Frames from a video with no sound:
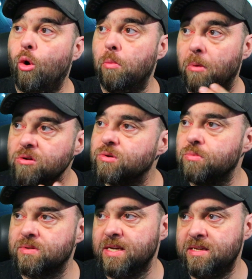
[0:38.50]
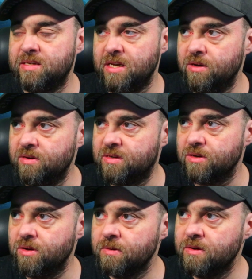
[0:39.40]
multiple CCUs
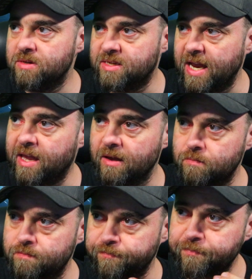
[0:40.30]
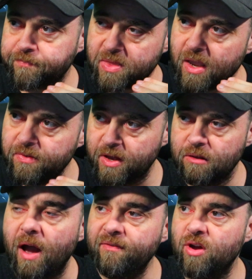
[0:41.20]
to take the
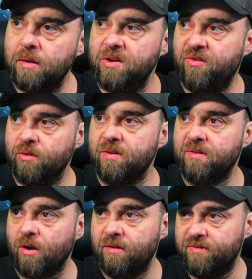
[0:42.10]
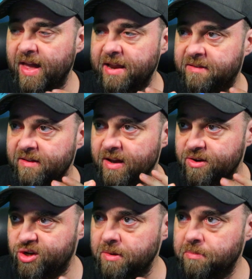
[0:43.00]
lifetime insurance of that
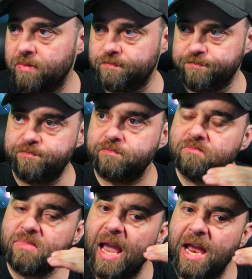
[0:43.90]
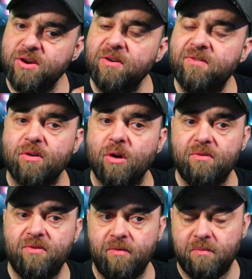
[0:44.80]
ship and use it
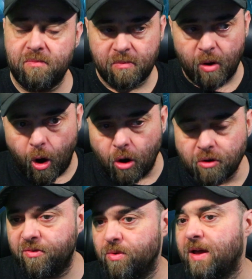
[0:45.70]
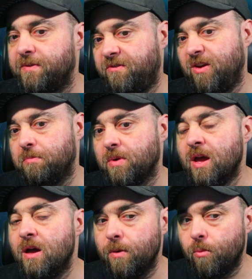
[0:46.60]
onto another ship
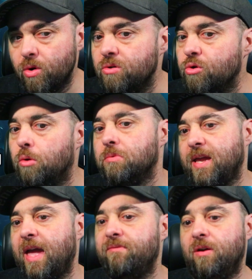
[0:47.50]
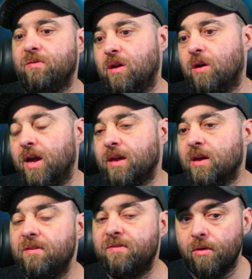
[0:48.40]
that wouldn't normally have LTI.
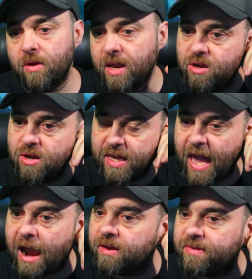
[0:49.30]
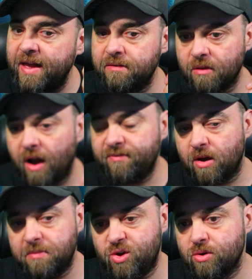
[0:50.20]
So you can carry that
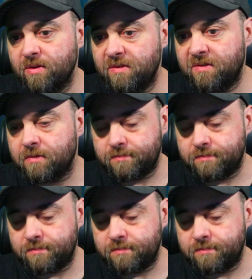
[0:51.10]
lifetime insurance